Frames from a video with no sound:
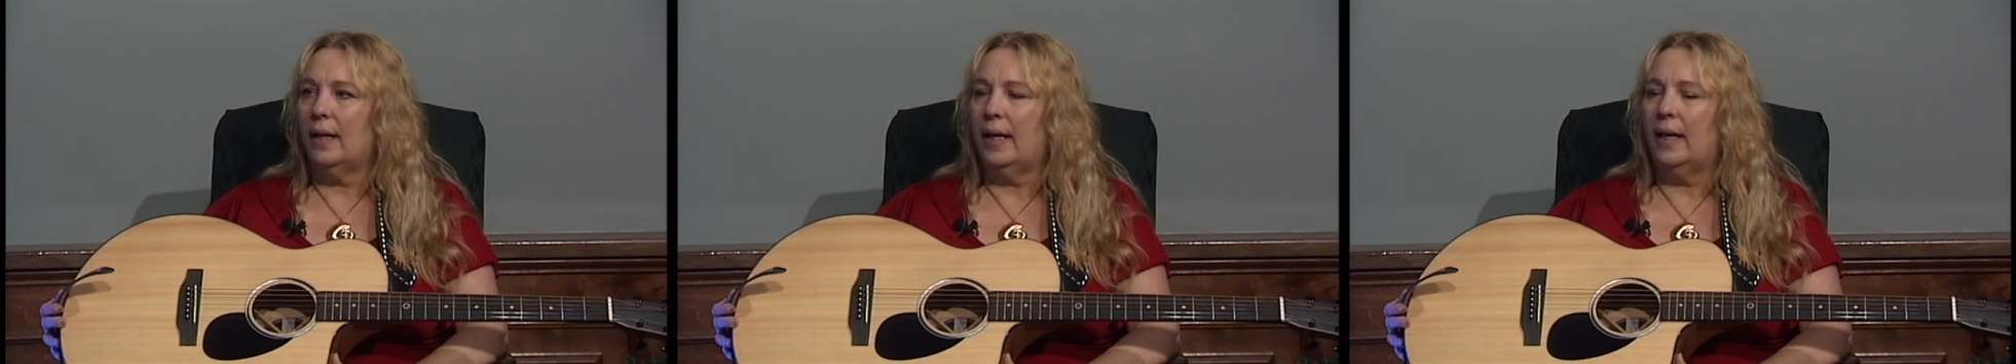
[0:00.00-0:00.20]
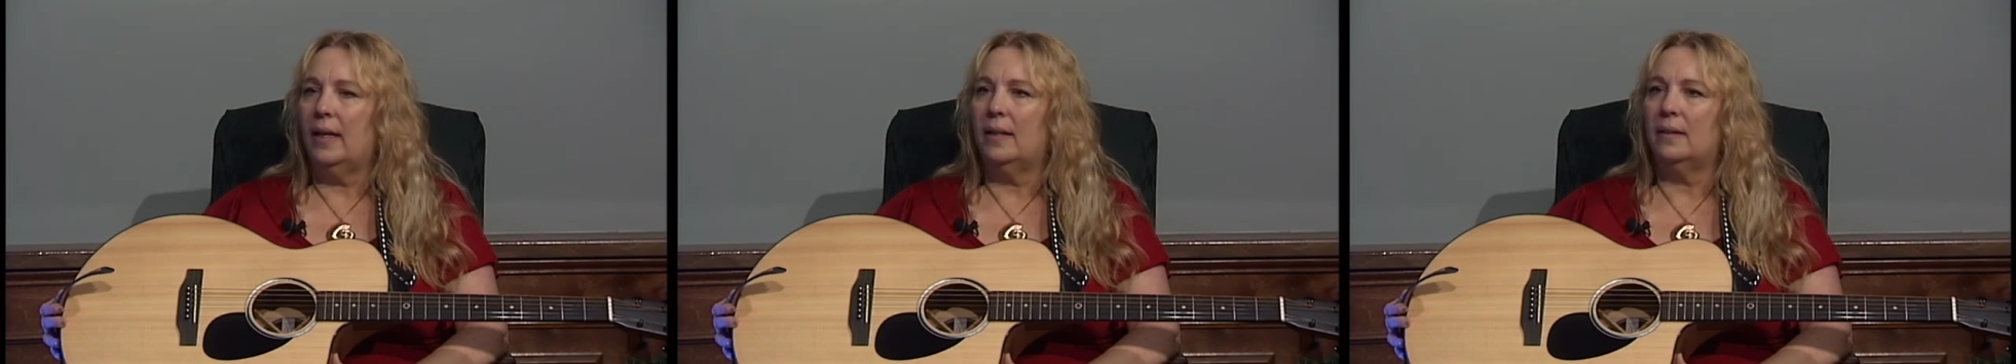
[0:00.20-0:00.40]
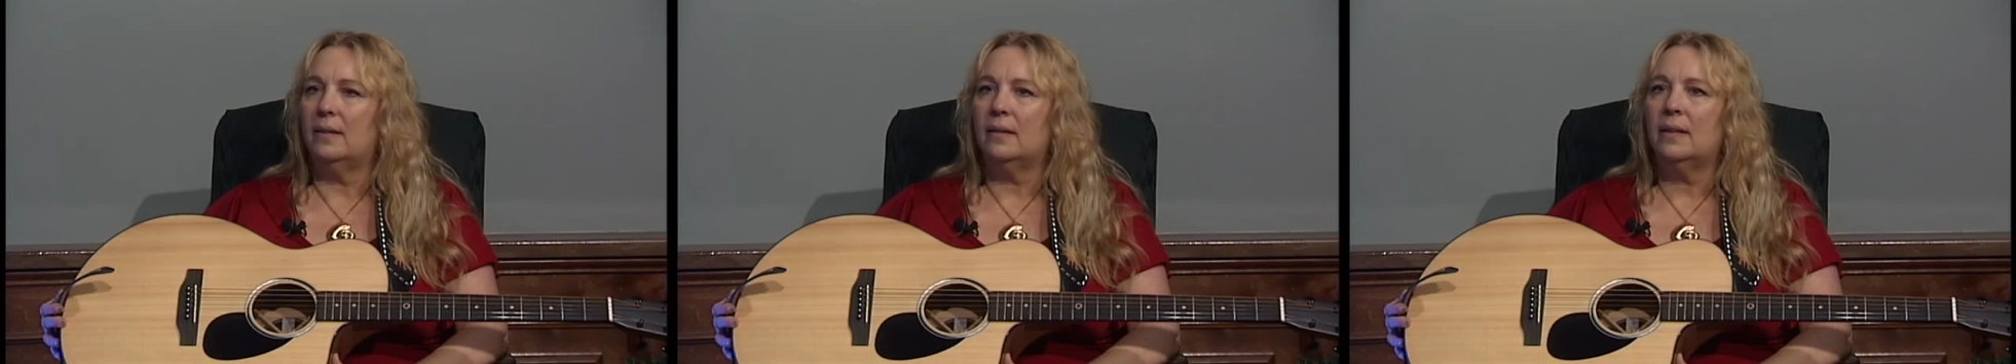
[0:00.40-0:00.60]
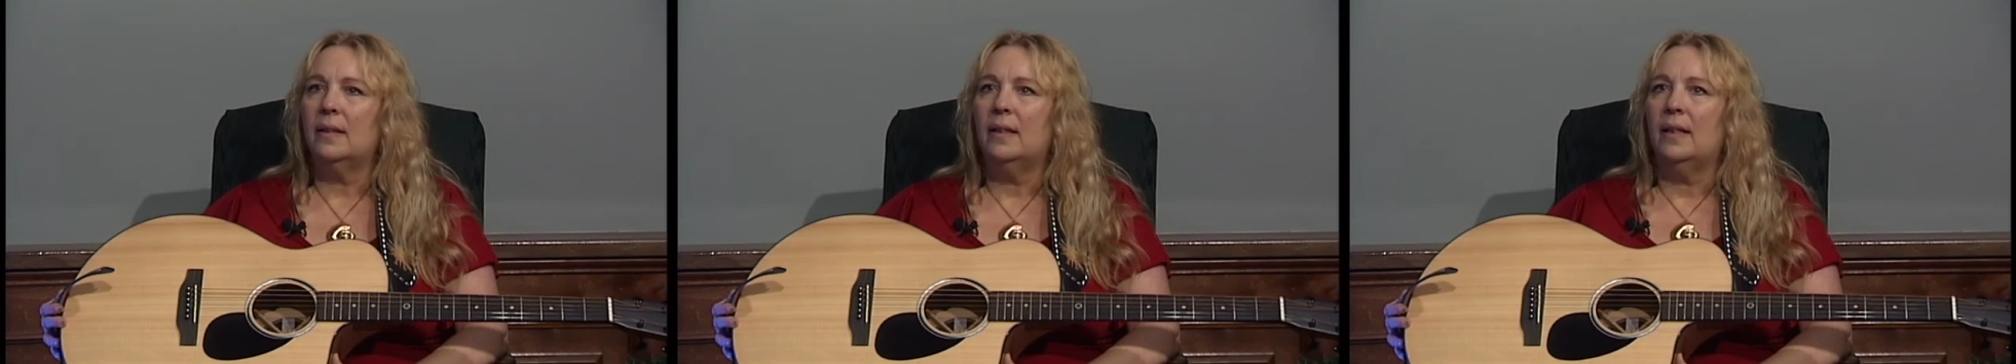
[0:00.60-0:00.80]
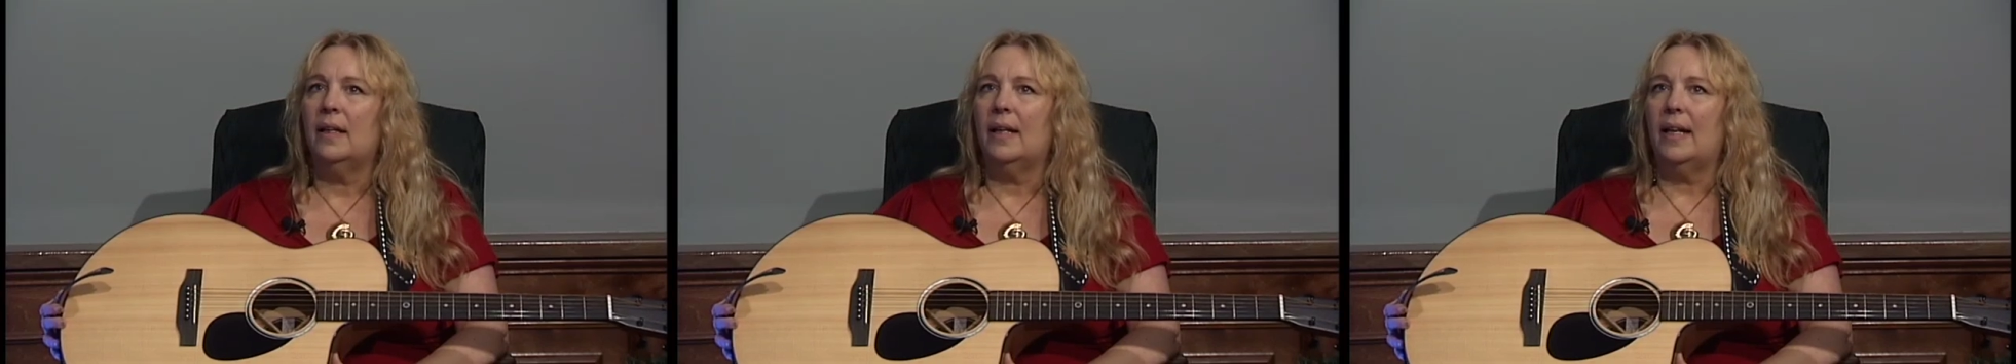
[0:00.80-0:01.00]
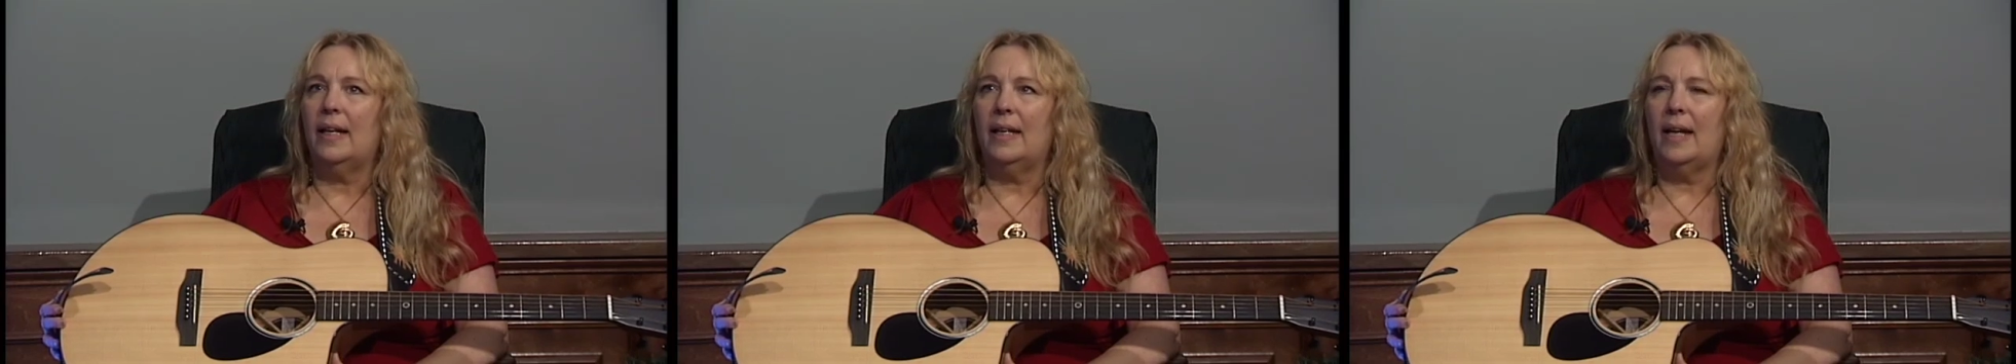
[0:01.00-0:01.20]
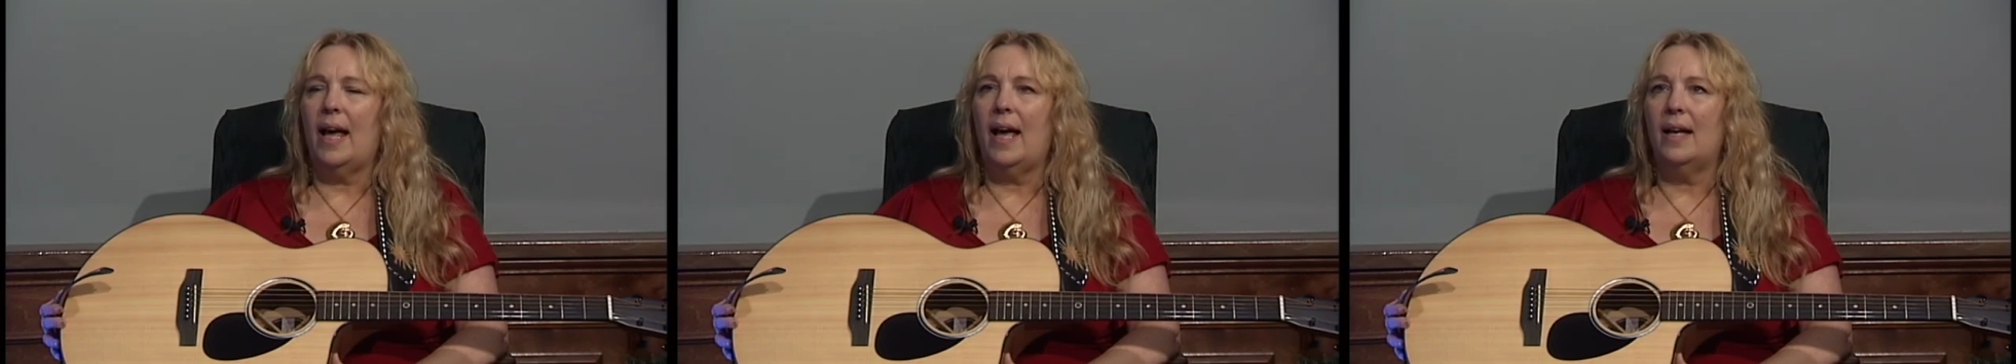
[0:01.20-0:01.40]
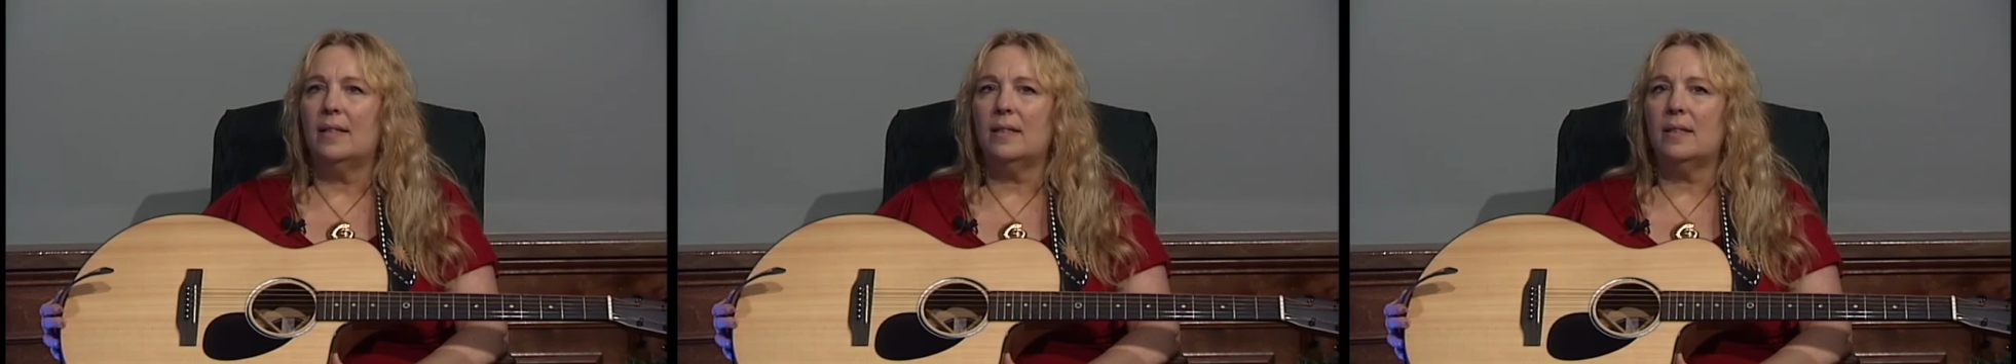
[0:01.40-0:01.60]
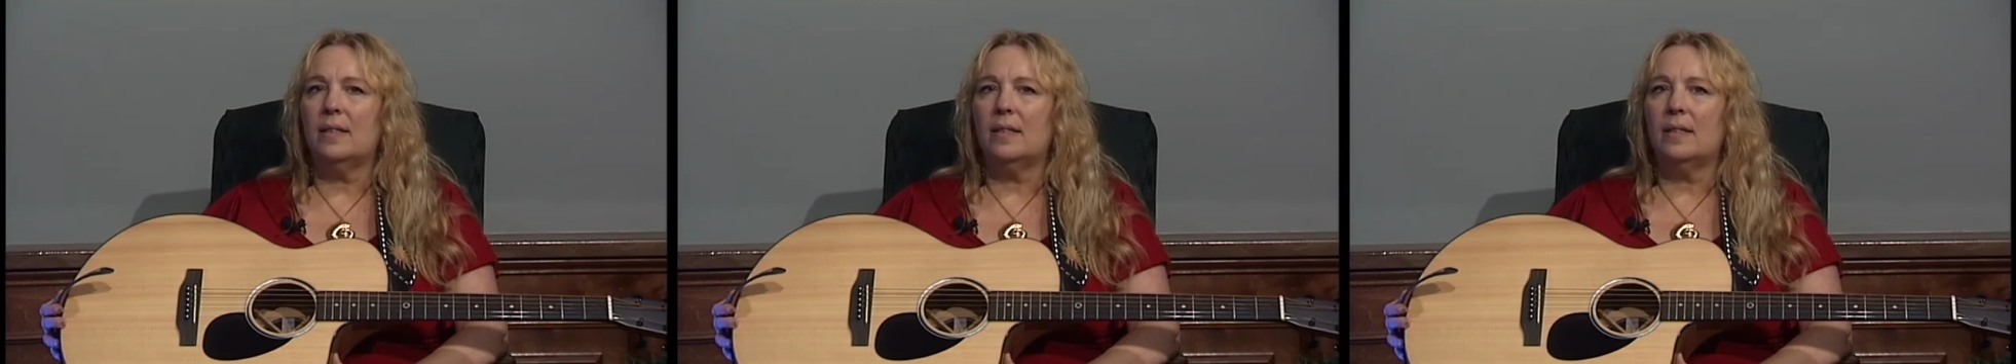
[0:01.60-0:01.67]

And it has